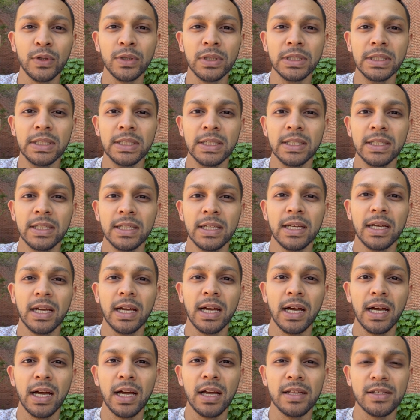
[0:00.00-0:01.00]

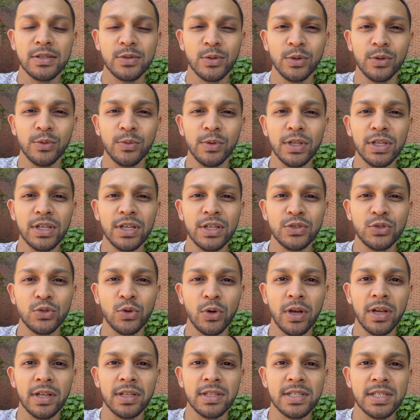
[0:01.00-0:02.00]
Uh, so we're really
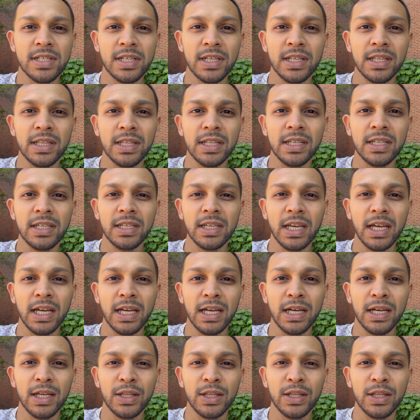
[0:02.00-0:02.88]
enjoying seeing the uh,